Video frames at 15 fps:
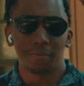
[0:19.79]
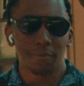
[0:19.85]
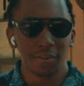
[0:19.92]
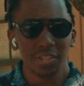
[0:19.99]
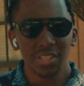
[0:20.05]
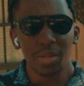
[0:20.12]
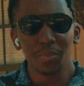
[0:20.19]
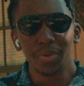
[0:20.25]

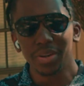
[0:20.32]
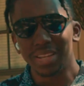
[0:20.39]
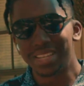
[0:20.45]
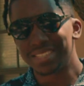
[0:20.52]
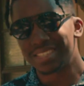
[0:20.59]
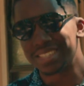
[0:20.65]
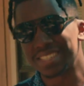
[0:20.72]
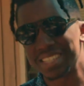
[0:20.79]
first number
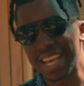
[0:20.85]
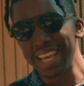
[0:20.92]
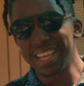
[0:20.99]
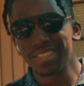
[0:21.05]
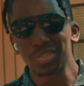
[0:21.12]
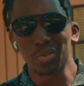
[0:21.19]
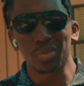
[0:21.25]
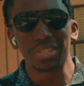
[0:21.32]
is the
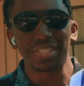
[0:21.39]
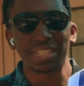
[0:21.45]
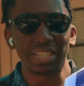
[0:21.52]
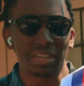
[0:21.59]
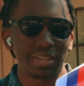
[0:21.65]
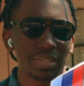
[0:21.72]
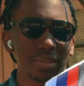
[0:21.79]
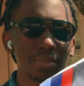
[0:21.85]
size or the
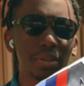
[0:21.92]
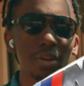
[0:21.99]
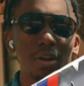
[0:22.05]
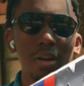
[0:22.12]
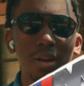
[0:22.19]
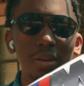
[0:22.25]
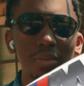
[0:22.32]
series of the car.